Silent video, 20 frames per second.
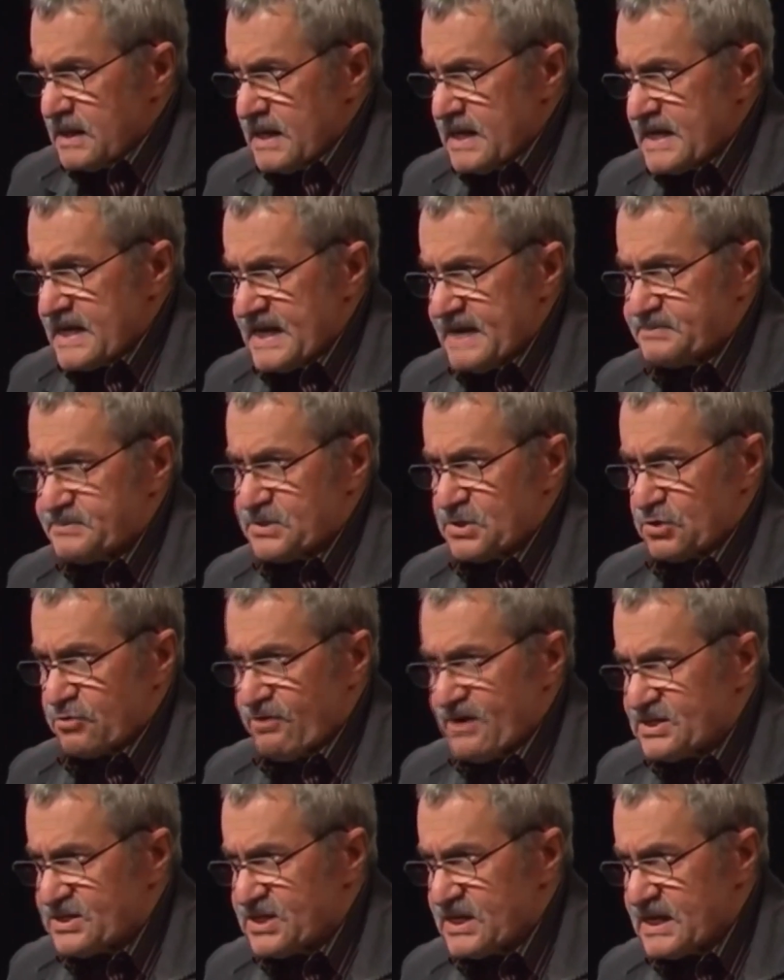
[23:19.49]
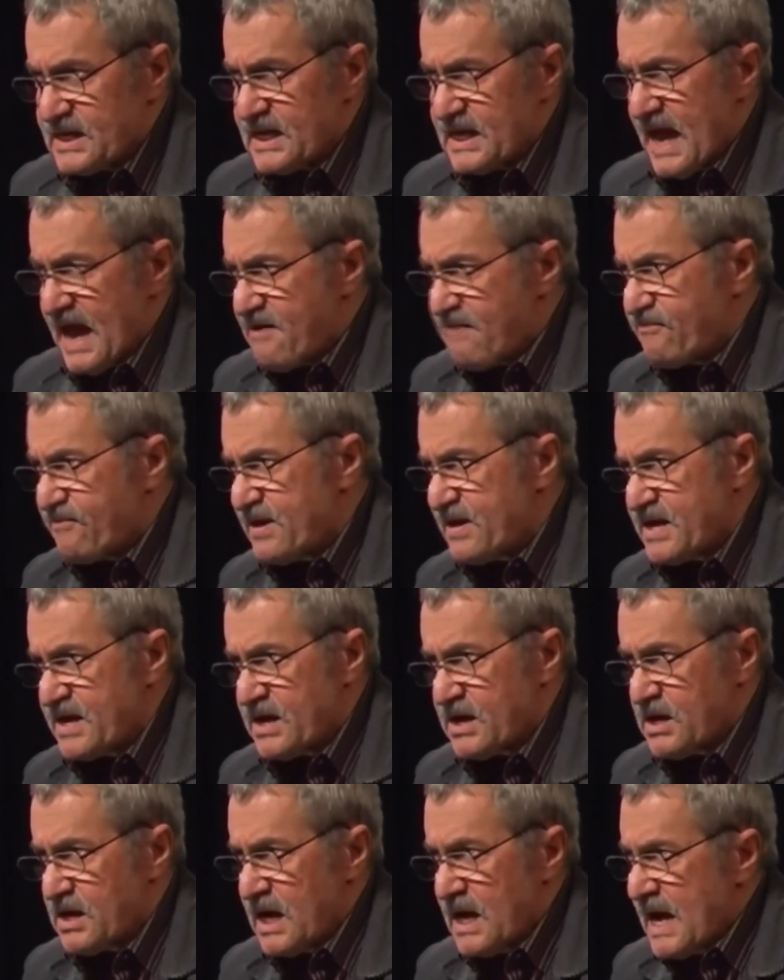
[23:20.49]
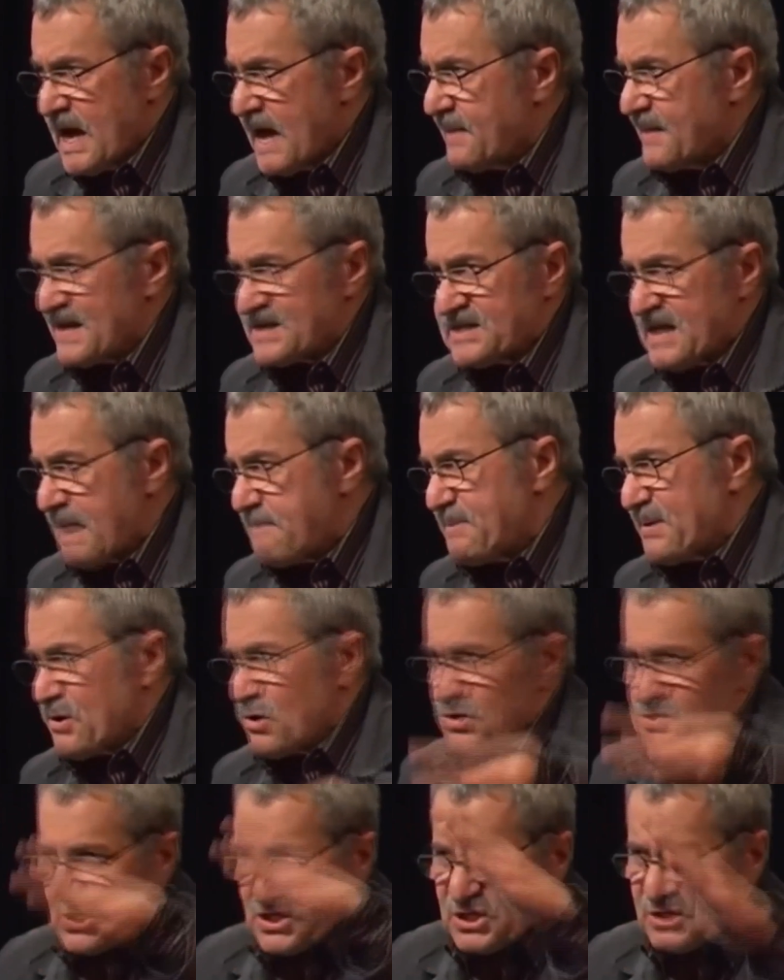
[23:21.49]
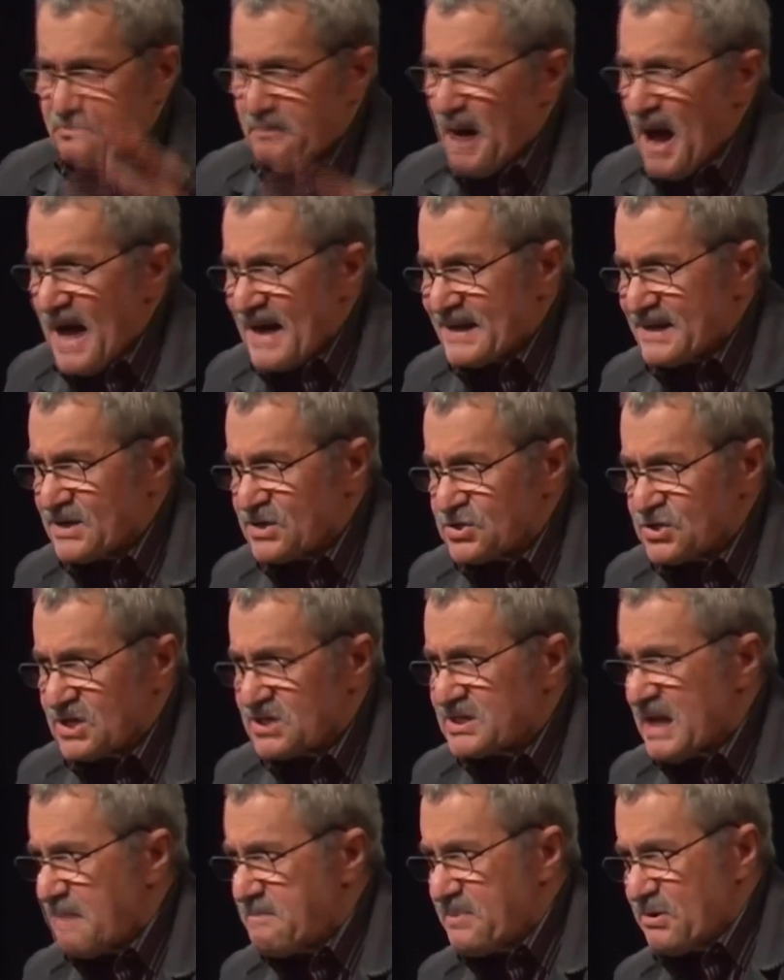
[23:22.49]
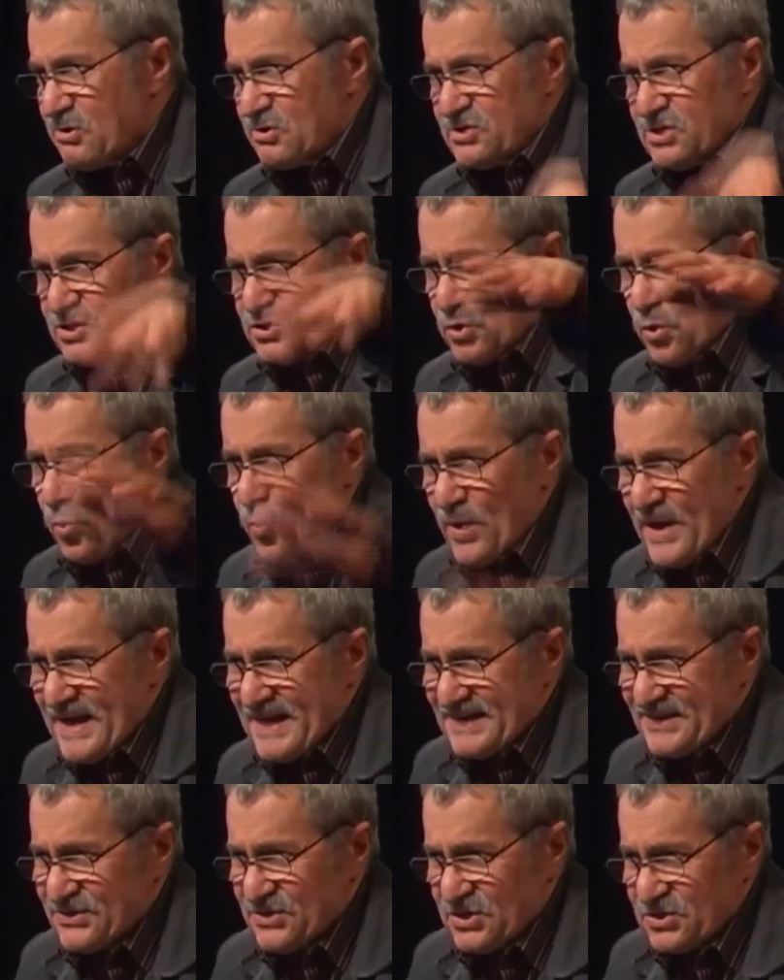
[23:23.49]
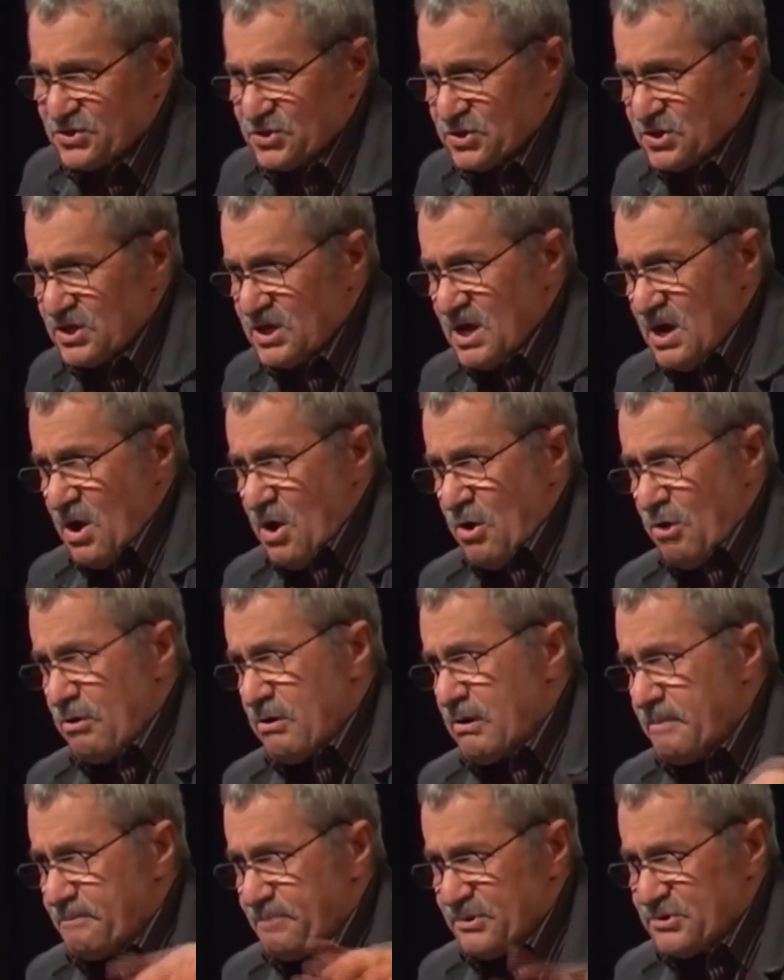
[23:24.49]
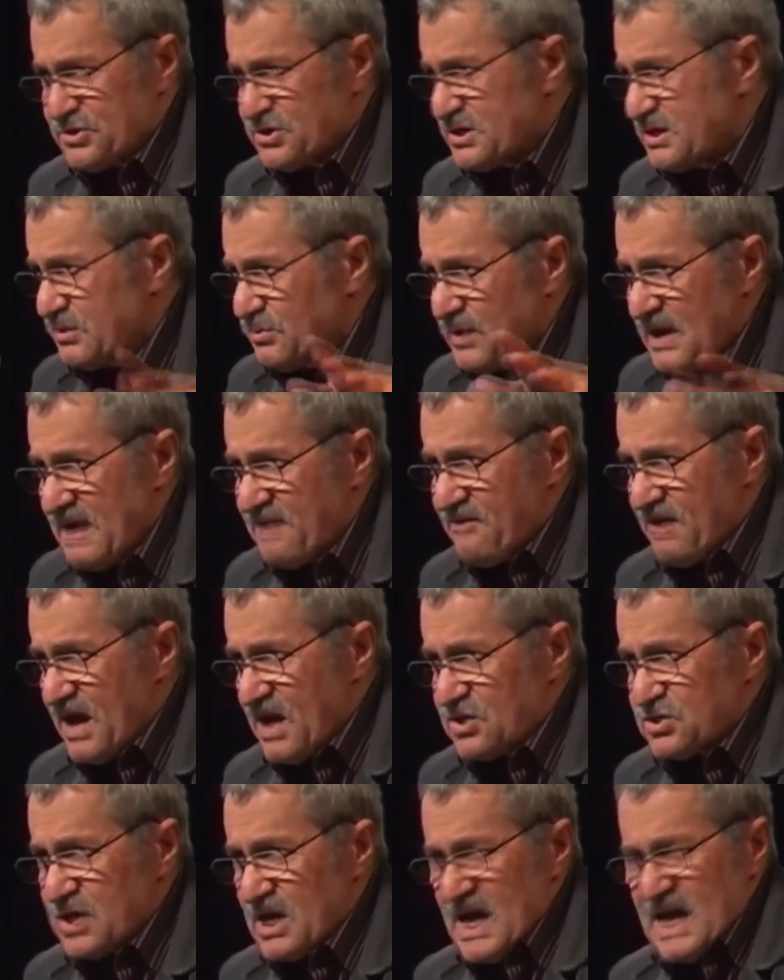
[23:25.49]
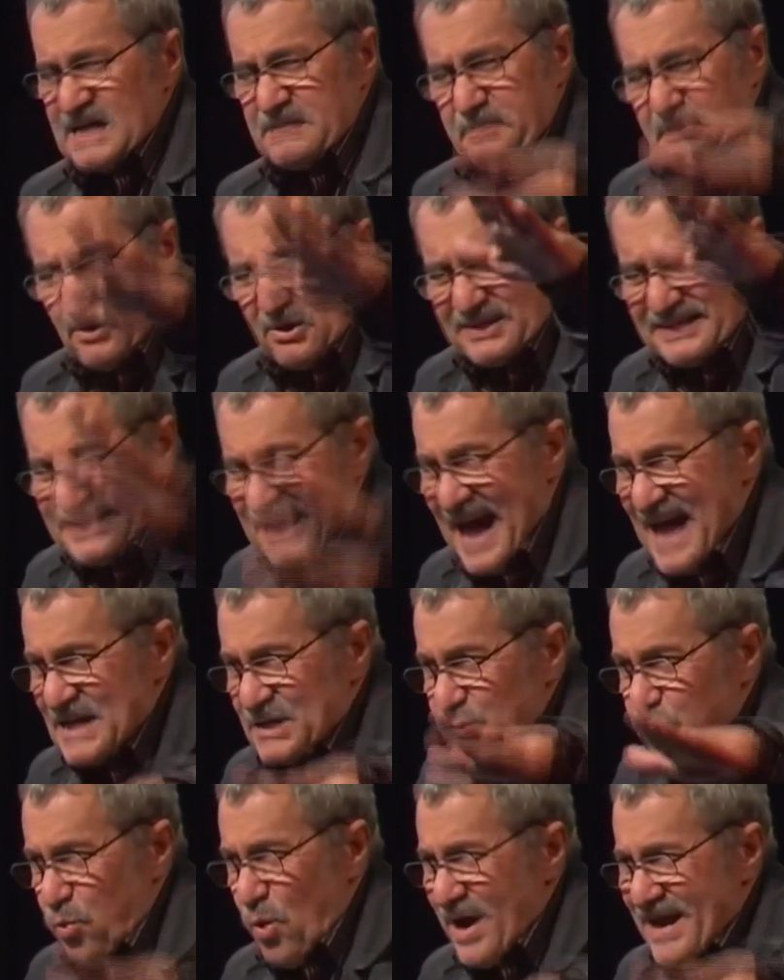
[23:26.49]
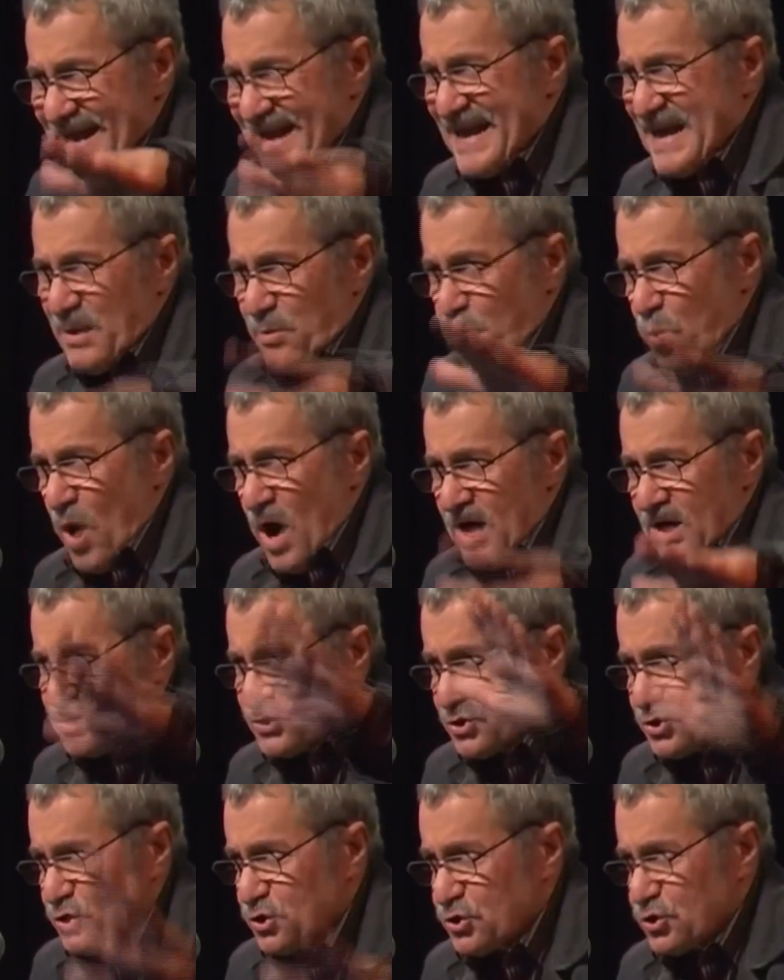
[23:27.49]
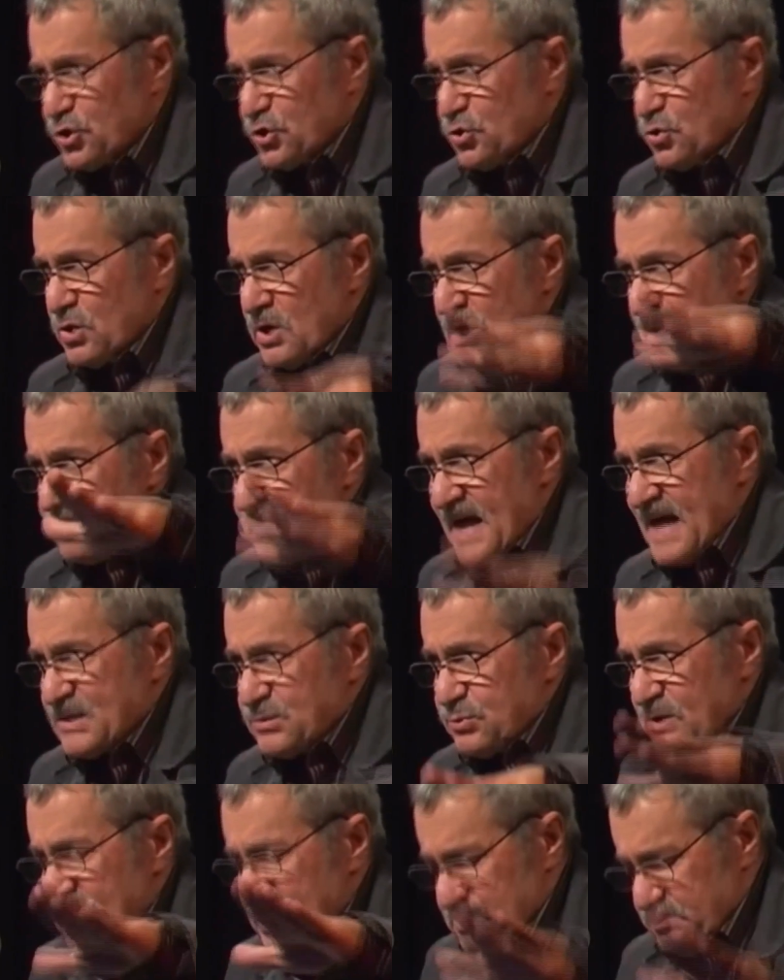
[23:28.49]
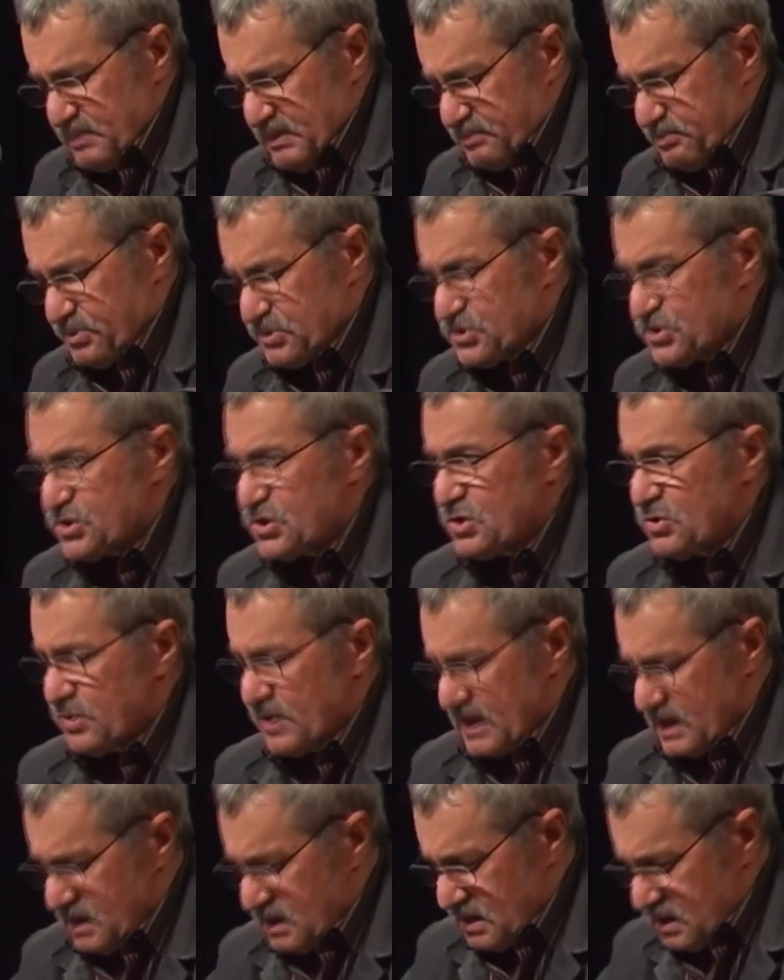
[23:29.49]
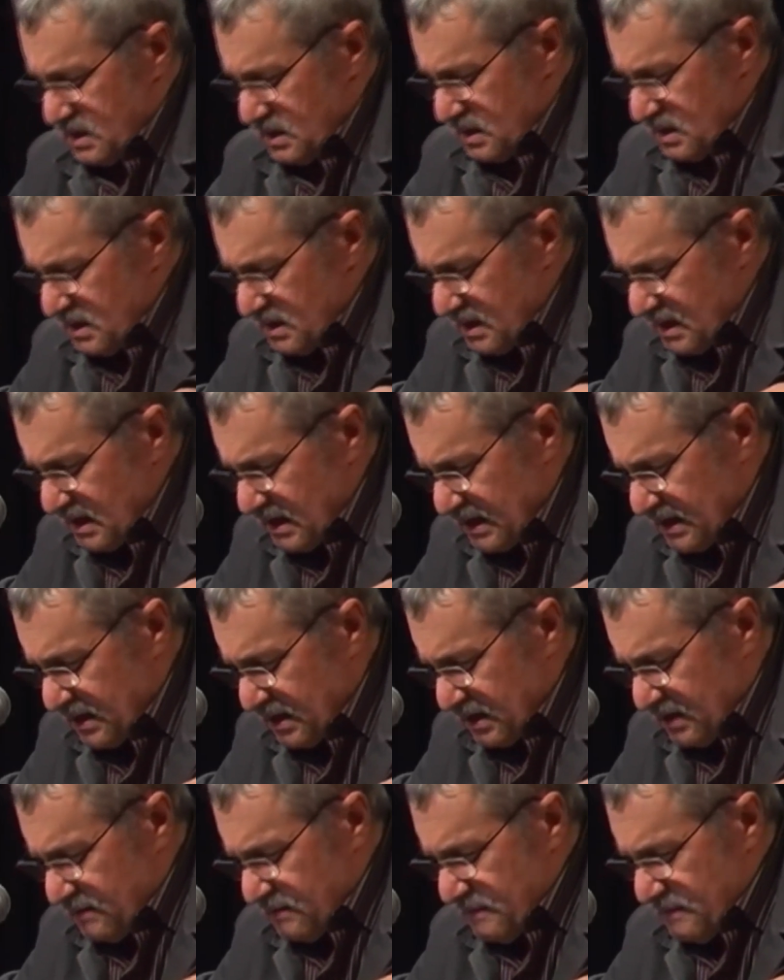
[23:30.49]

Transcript: He keeps increasing it every year. And that's not because he's spineless. It's not because he's a weak sissy or a pussy or whatever else. It's because that's what he wants to do. That's what he's been pursuing. And